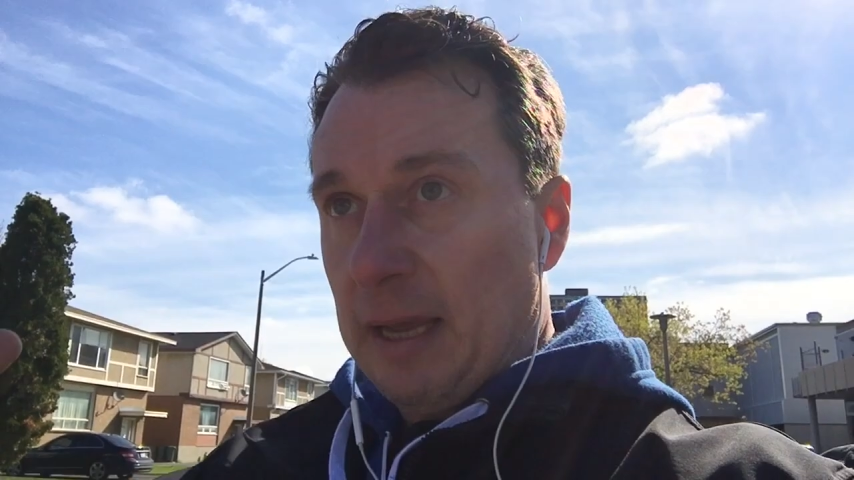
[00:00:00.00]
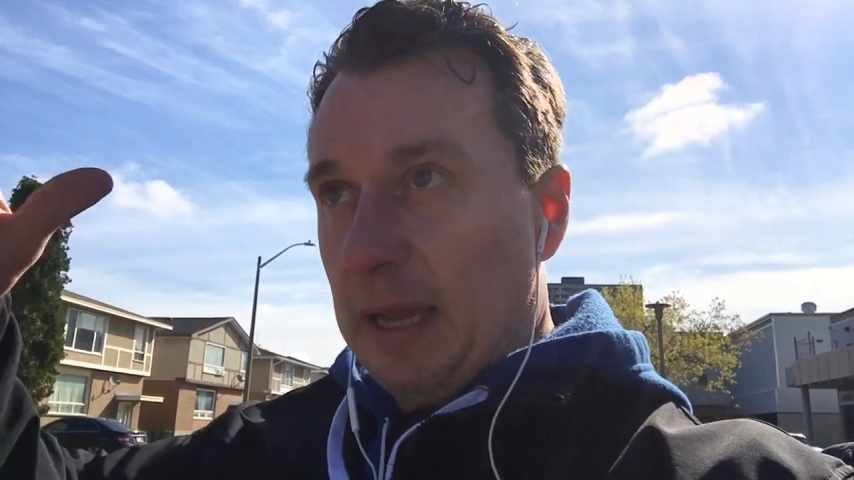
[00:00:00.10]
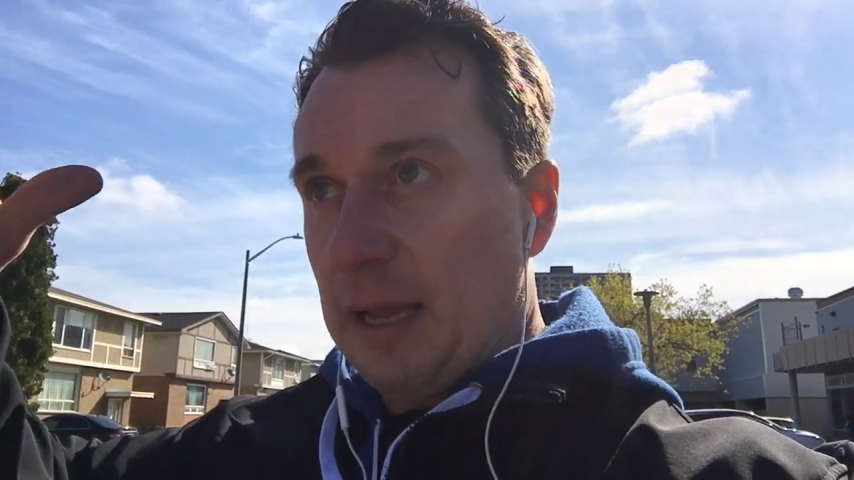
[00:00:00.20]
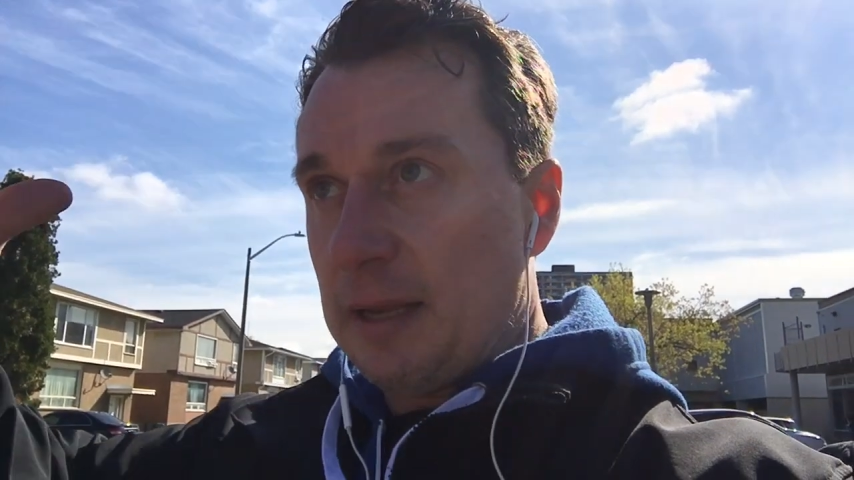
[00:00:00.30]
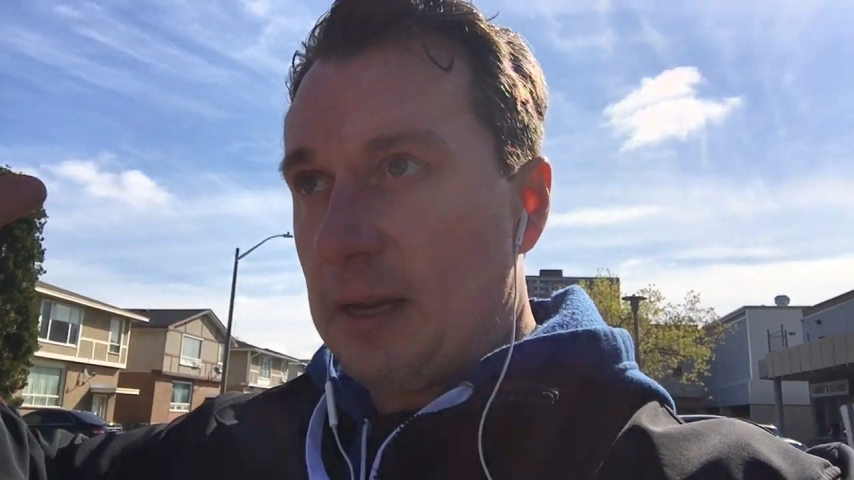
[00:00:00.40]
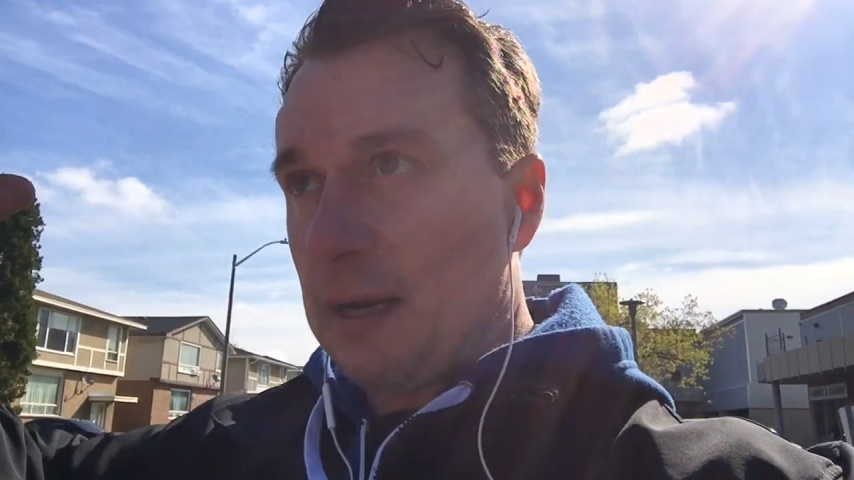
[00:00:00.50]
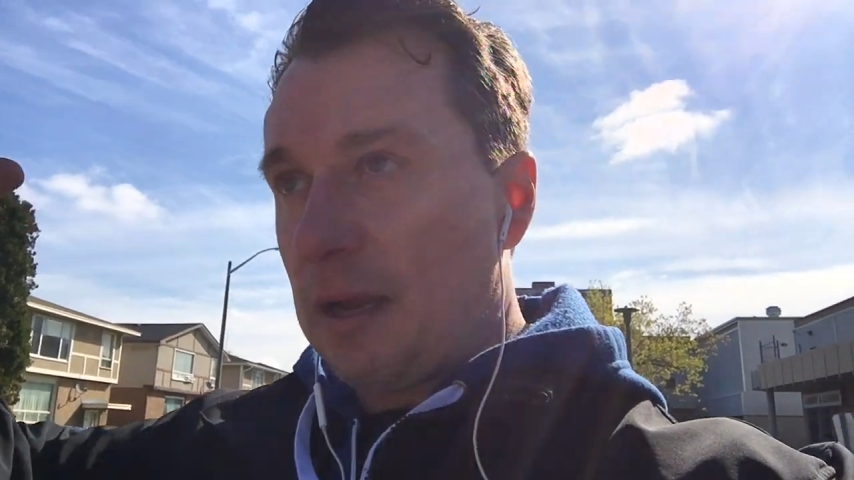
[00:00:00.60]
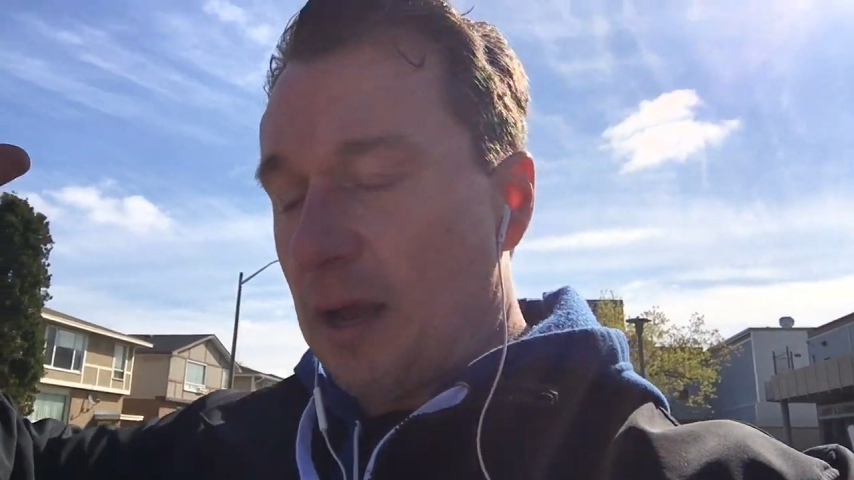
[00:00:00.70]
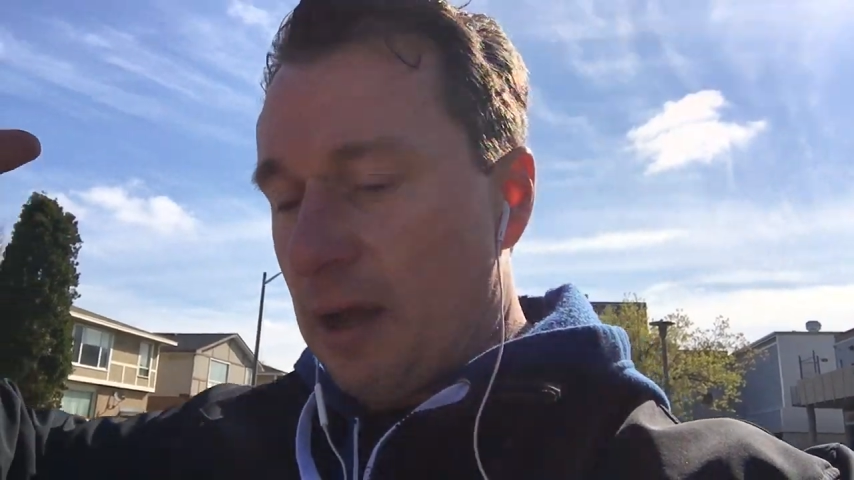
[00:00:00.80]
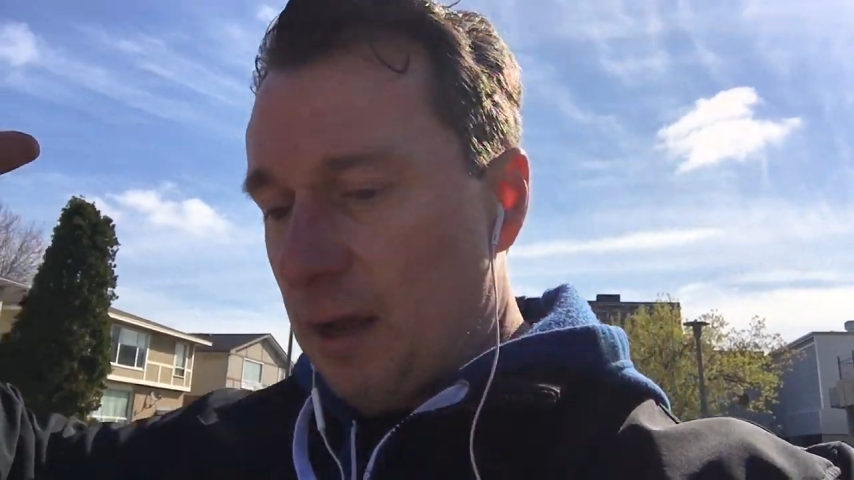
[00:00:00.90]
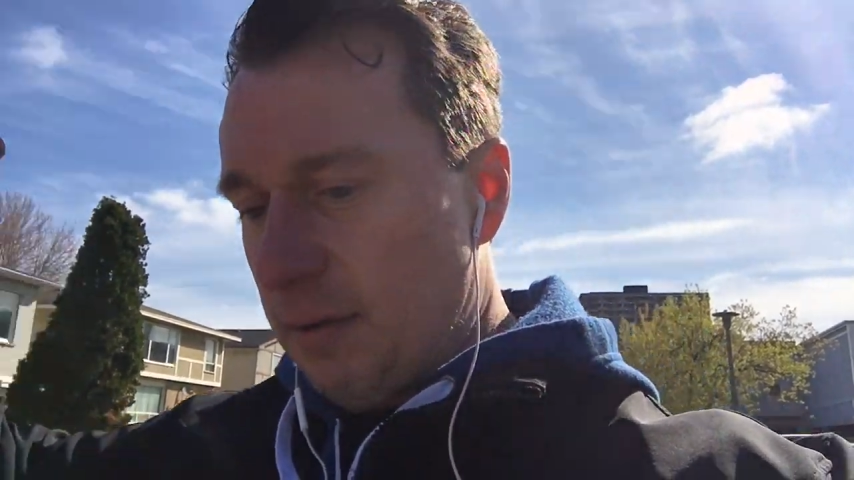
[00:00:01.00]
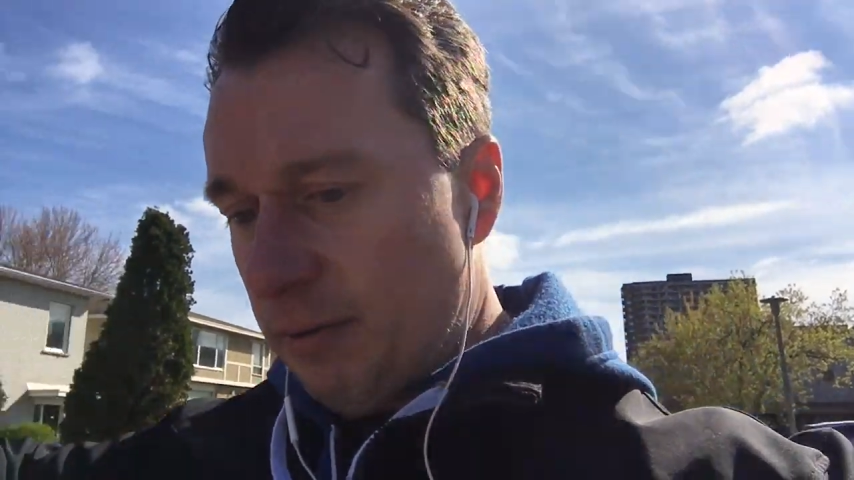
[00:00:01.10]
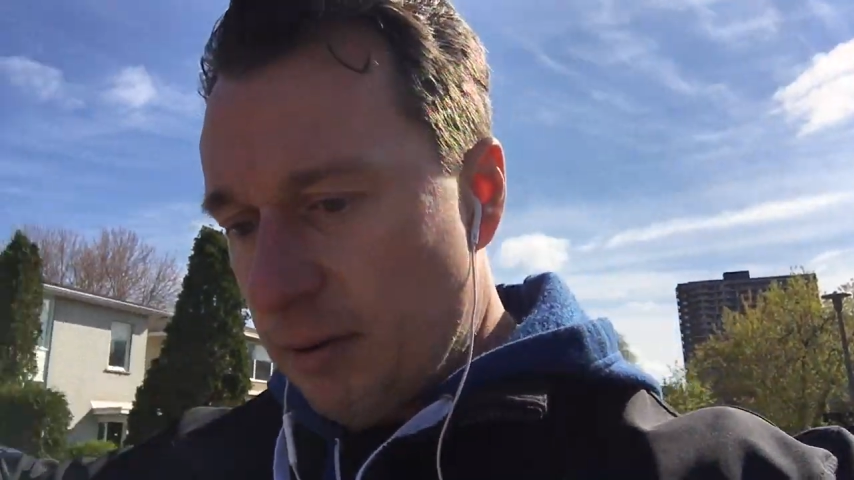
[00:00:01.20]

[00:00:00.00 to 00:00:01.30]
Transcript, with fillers: in an, uh,